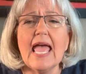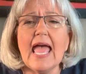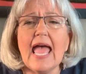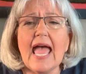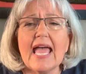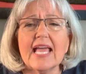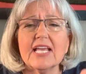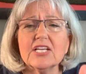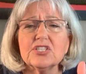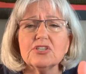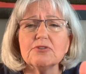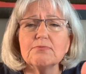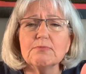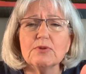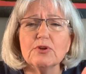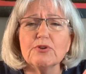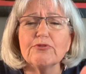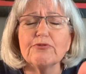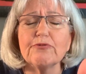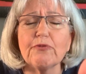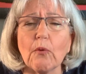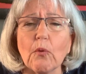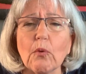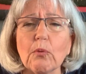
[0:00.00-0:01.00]
as you move
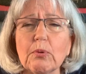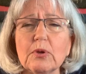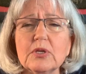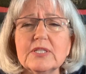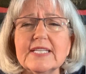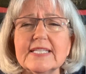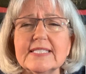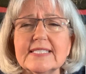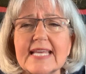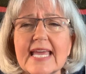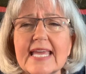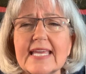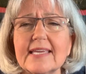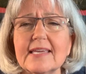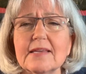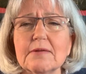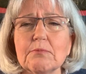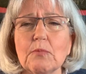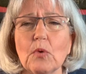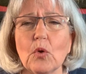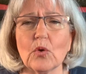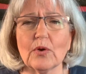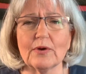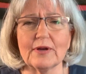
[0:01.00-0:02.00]
forward to take in
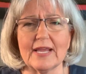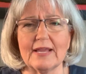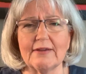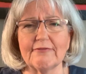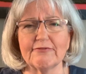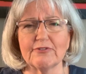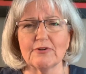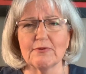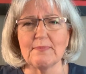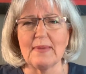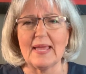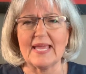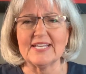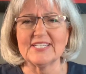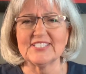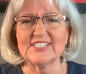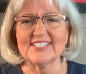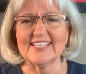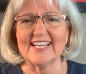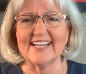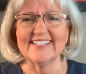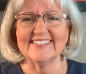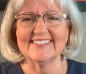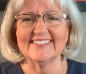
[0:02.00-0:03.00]
more
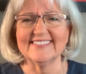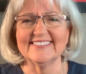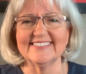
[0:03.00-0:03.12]
information.